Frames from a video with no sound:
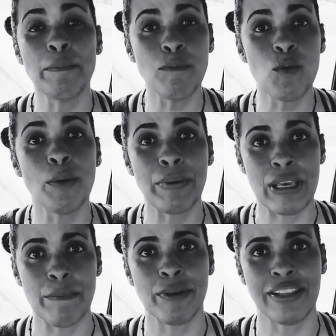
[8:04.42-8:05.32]
more
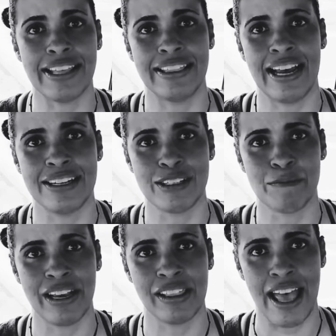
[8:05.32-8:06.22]
people like that into
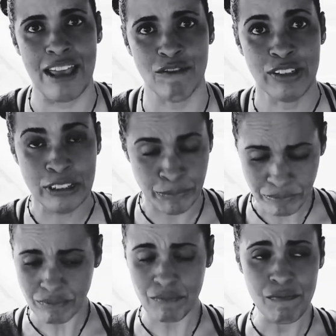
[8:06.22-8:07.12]
my life.
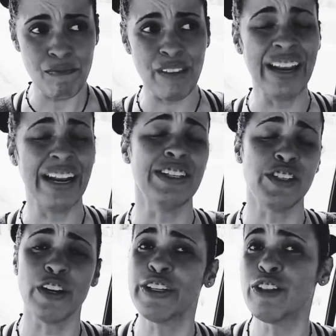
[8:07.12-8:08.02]
And I
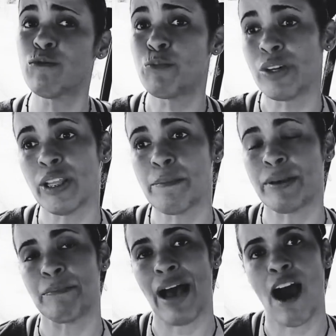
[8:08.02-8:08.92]
started to really be
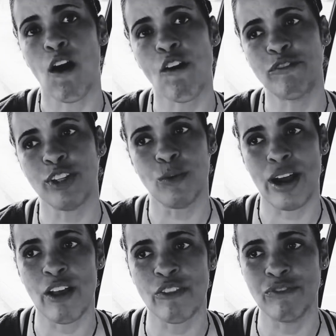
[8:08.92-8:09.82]
powerful
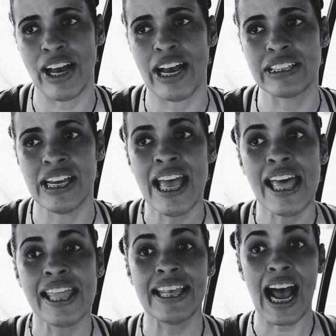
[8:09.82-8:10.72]
around the fact
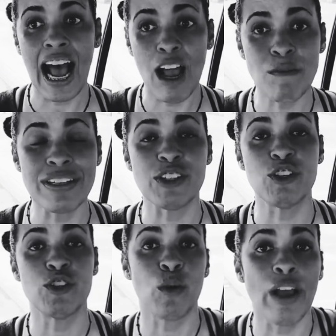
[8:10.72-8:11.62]
that I was
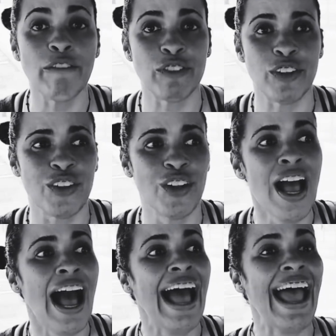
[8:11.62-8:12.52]
joyful
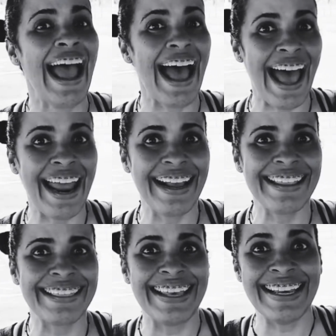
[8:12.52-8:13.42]
at
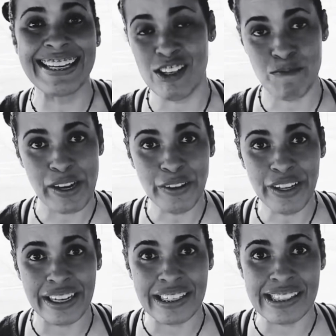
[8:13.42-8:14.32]
the
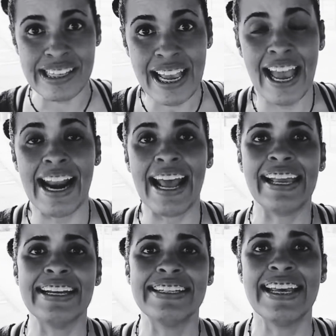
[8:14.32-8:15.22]
experience, and I
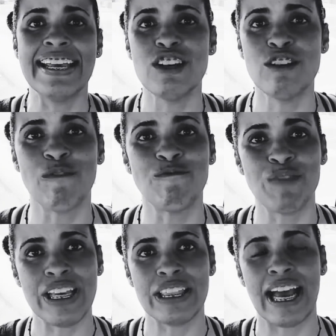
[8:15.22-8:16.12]
continue to
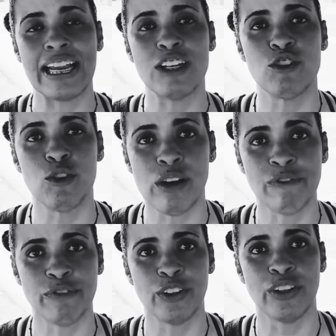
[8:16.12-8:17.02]
feed that
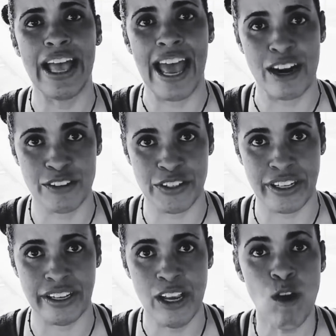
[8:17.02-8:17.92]
joyful
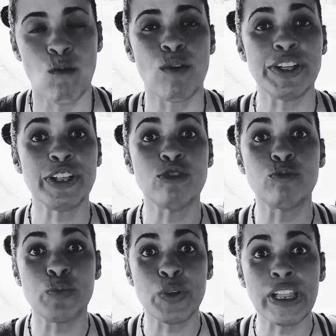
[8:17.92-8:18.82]
energy, which is
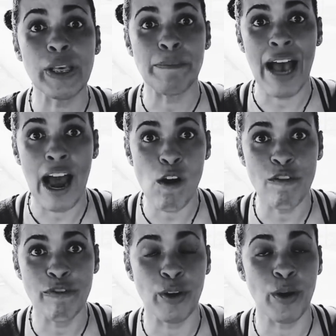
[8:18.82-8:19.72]
really
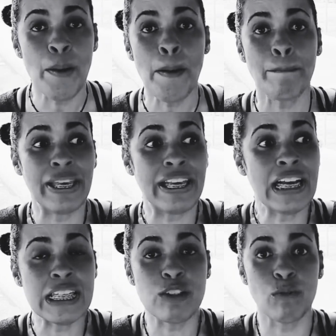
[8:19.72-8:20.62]
powerful
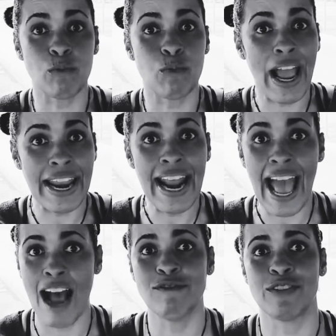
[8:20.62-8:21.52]
because right
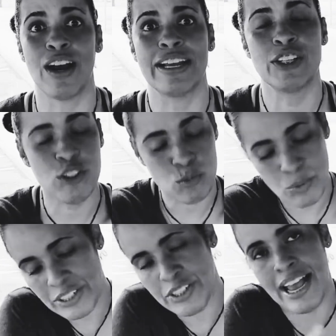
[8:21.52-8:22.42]
after I
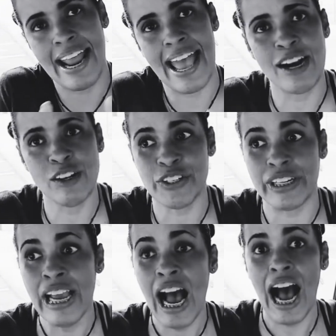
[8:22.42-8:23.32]
switched that energy,
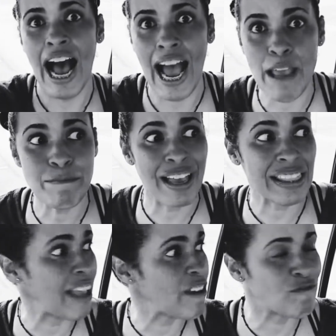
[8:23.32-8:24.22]
I met
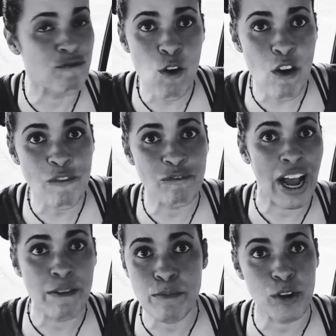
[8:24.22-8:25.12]
like 4 or
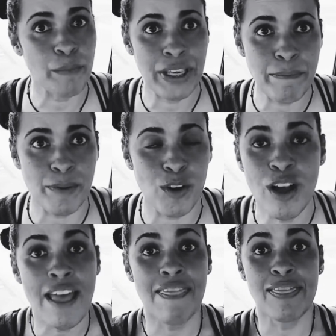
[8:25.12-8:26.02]
5 more people
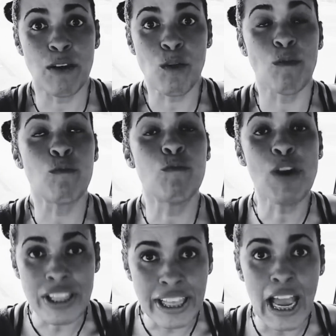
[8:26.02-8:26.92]
that were
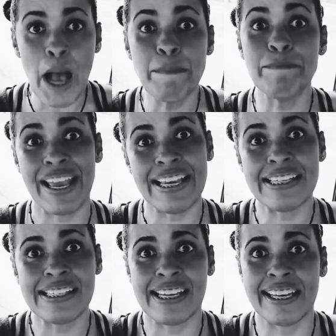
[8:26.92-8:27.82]
really
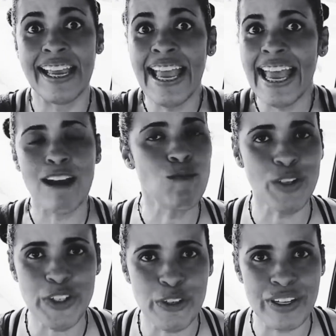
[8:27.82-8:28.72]
amazing and we're
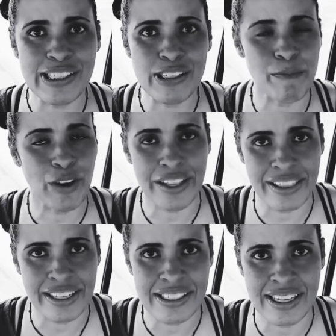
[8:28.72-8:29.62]
doing some great
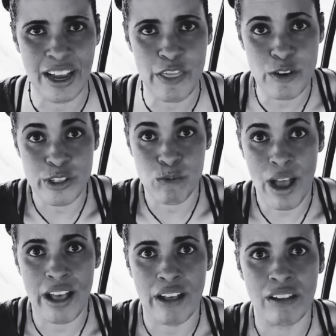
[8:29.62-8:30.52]
things together as
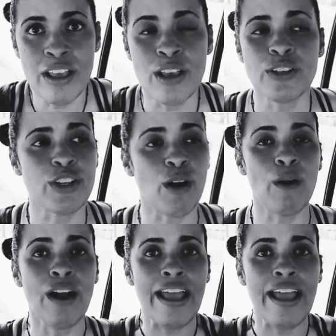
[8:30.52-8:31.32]
well. So